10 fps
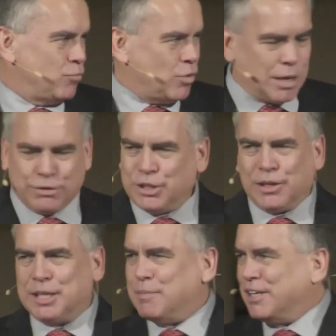What I was
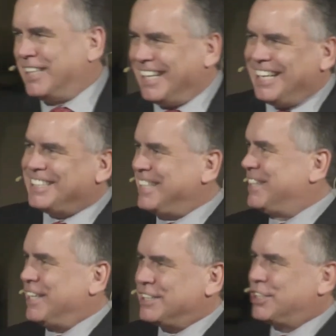talking about, the easy
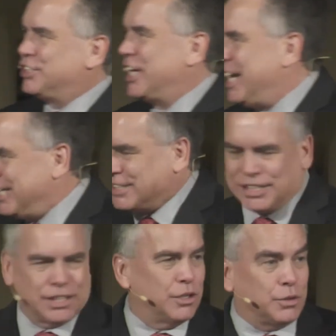things to change
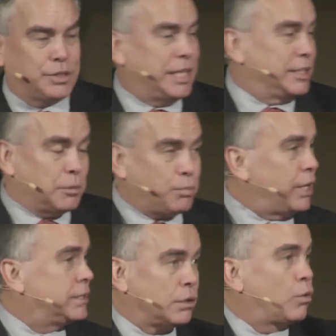and the little things, and
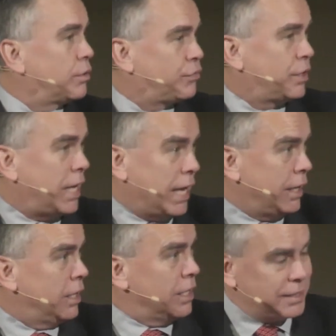praise the Lord for that.